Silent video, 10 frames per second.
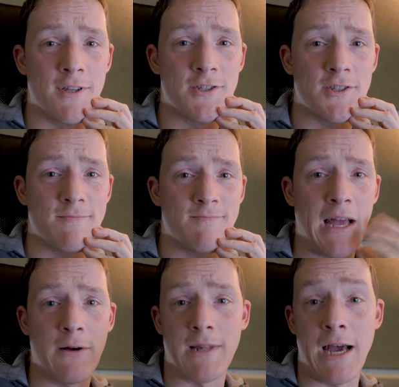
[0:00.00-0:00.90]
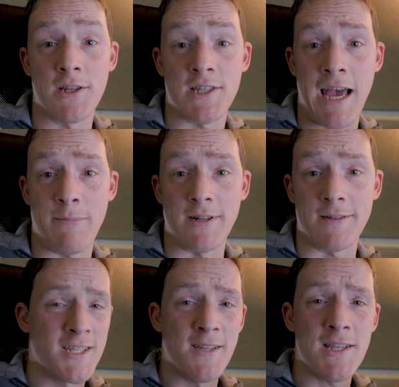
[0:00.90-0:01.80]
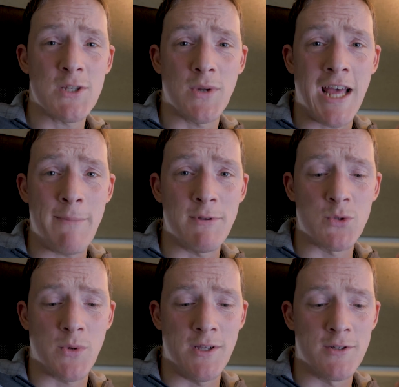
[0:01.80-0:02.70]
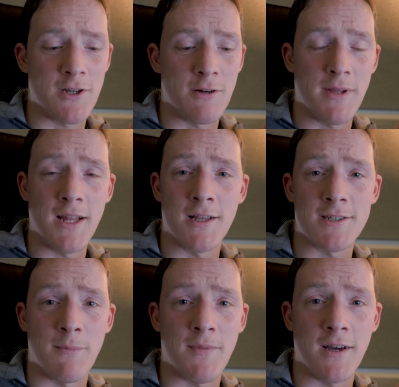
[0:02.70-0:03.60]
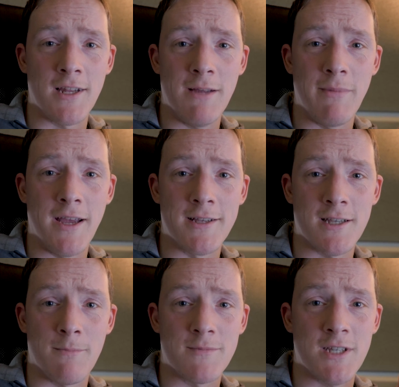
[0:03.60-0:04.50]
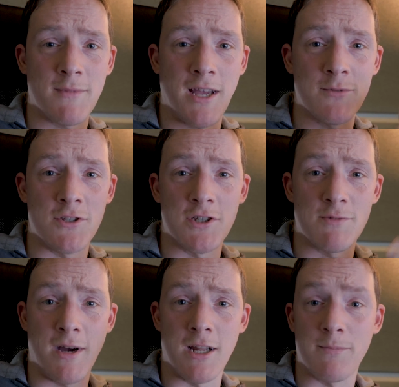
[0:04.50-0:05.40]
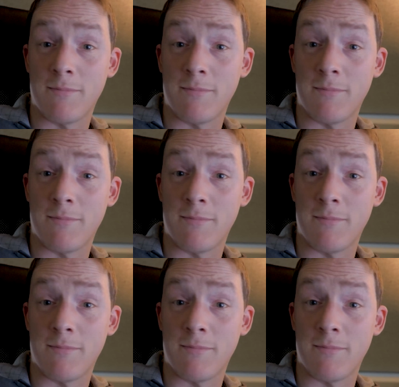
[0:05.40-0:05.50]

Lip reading: but it just now this happened. See, this is what happens when you start bidding on something on eBay. Sometimes you just might